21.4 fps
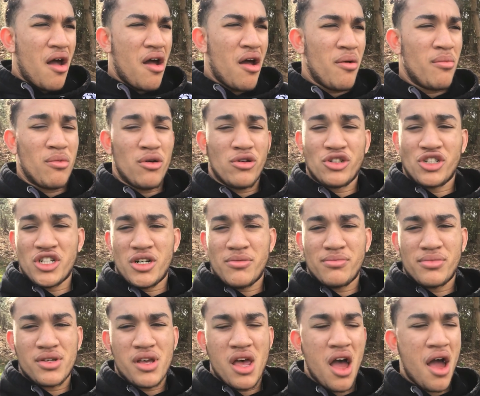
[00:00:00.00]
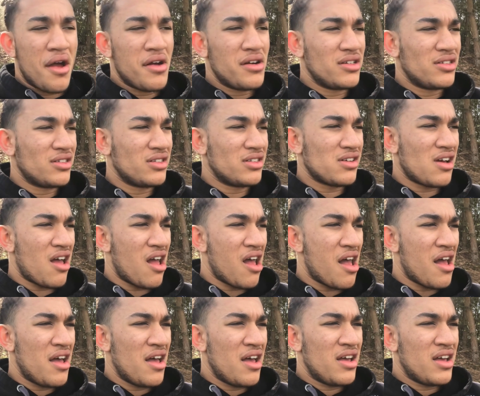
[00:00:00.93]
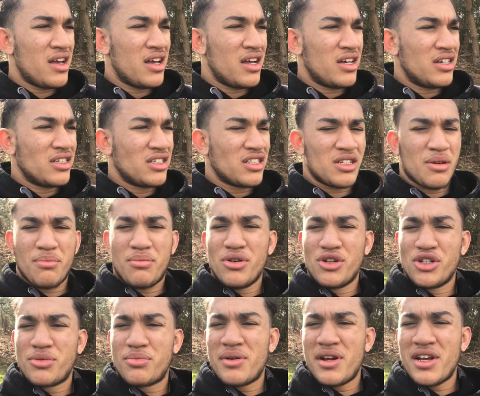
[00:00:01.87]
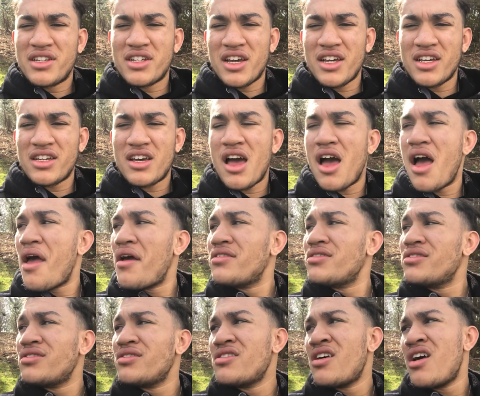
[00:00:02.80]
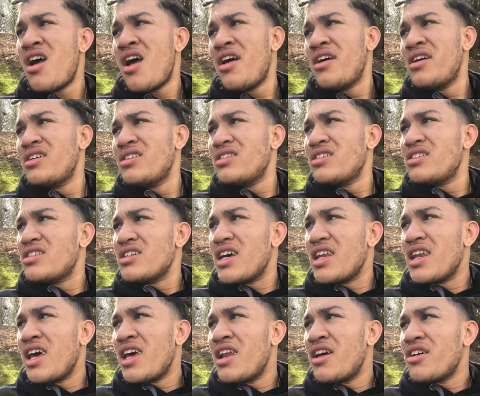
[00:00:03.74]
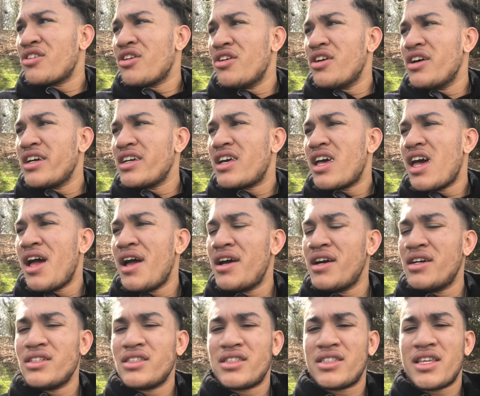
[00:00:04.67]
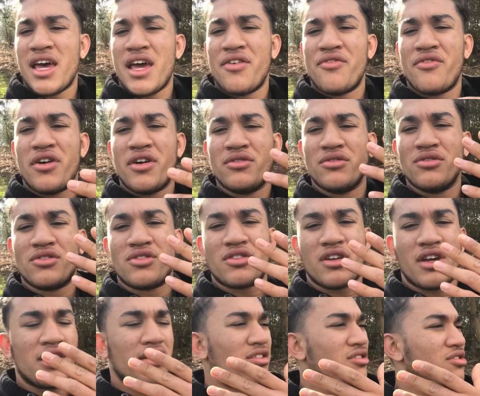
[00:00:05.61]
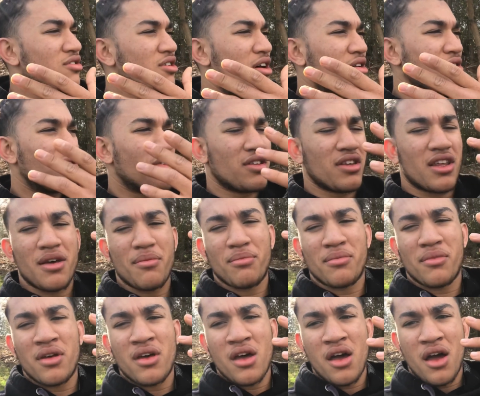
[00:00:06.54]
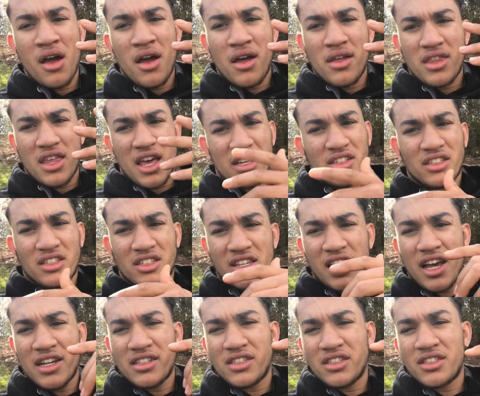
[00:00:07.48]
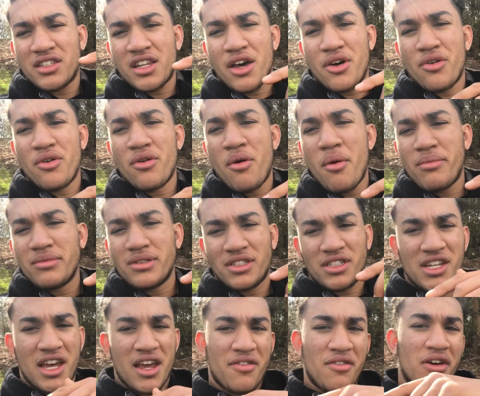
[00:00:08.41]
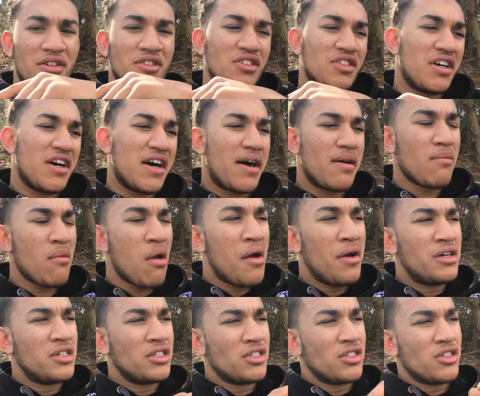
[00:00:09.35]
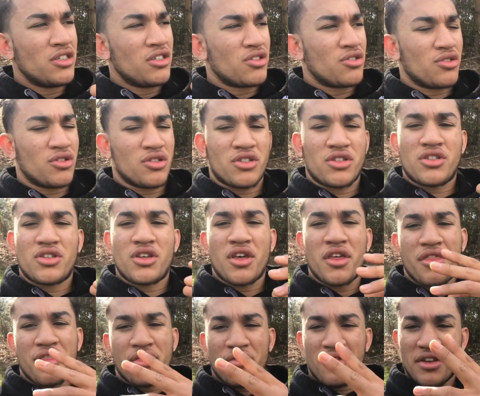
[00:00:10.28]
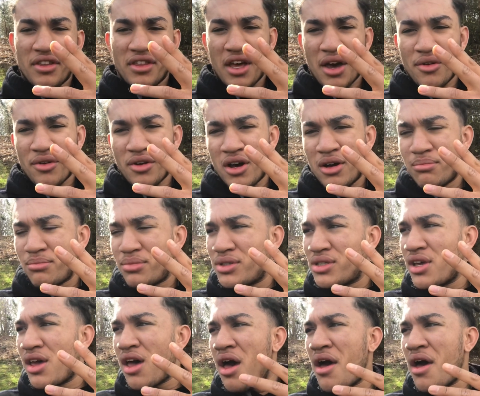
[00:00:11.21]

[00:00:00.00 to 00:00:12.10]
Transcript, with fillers: more jumps, some push press I think, and then I got like 10 rounds. Right, so I'm gonna name the exercises now. It's 10 rounds of that, so it's three down ups,